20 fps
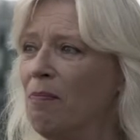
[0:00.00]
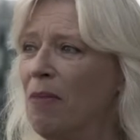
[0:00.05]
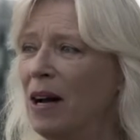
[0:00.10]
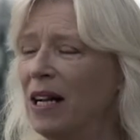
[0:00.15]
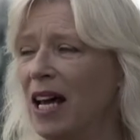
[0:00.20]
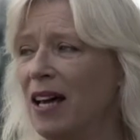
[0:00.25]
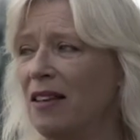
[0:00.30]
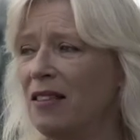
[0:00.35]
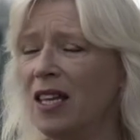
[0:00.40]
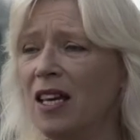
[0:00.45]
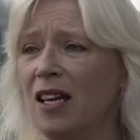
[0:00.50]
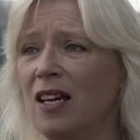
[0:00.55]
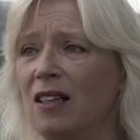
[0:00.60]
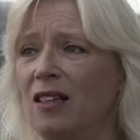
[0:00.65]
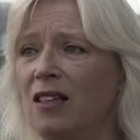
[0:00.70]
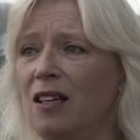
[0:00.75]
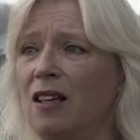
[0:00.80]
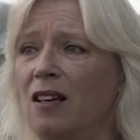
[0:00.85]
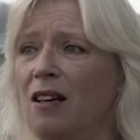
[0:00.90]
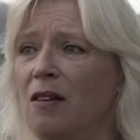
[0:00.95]
But I
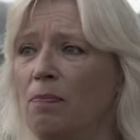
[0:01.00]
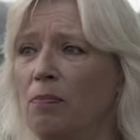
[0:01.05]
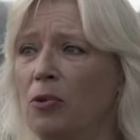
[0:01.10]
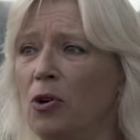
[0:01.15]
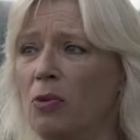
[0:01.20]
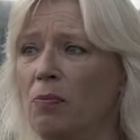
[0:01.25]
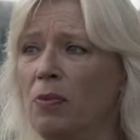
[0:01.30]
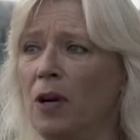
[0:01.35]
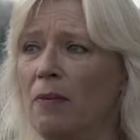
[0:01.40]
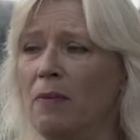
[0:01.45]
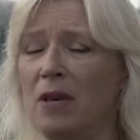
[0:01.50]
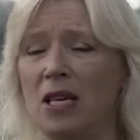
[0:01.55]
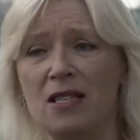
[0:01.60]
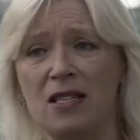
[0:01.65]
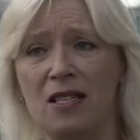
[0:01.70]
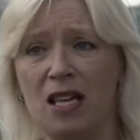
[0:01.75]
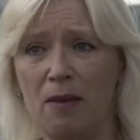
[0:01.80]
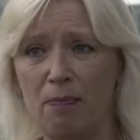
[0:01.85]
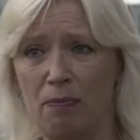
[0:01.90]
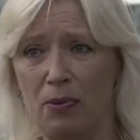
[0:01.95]
think the problem
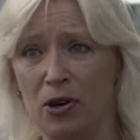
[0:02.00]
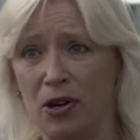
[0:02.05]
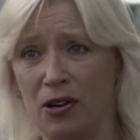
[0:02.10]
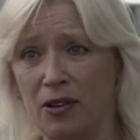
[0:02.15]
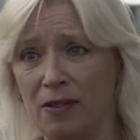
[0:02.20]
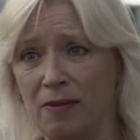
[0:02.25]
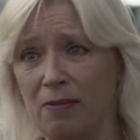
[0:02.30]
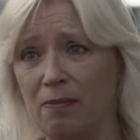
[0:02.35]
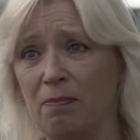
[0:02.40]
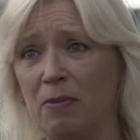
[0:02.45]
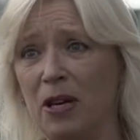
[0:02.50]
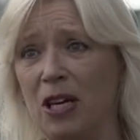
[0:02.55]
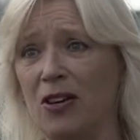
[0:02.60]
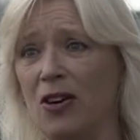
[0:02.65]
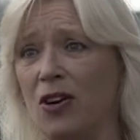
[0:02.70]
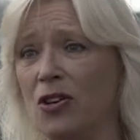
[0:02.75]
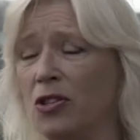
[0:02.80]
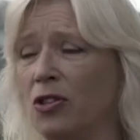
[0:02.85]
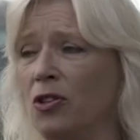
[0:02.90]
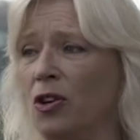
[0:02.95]
is deeper,
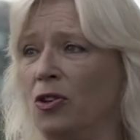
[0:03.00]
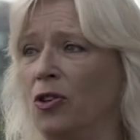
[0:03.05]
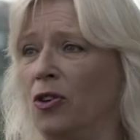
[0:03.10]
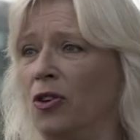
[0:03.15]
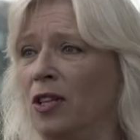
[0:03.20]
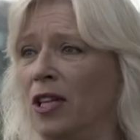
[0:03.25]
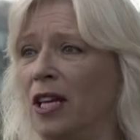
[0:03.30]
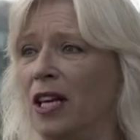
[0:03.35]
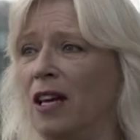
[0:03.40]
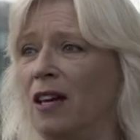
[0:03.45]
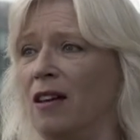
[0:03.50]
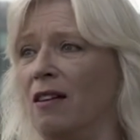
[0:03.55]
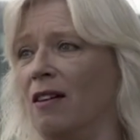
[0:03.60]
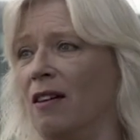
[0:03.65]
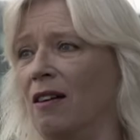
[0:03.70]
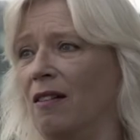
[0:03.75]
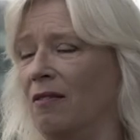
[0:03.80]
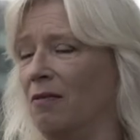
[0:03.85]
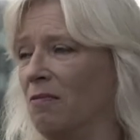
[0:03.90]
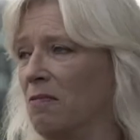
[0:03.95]
because not only
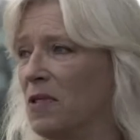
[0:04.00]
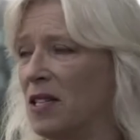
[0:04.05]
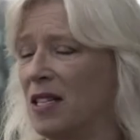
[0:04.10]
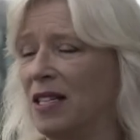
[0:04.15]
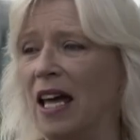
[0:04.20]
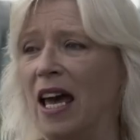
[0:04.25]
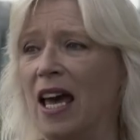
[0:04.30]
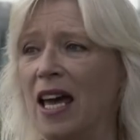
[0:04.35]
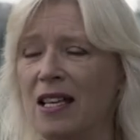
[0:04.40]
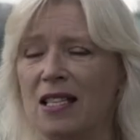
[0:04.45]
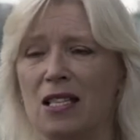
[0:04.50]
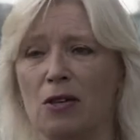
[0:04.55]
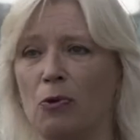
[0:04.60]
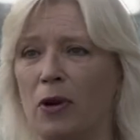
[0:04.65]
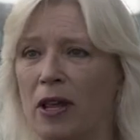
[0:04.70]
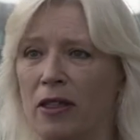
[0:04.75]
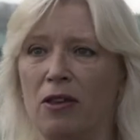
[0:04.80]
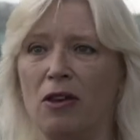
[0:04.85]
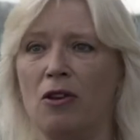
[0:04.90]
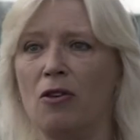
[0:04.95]
states
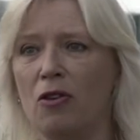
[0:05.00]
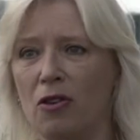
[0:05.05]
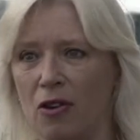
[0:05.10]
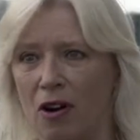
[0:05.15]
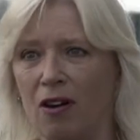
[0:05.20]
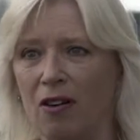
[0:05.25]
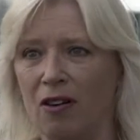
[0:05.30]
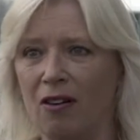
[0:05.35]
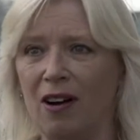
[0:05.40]
with euro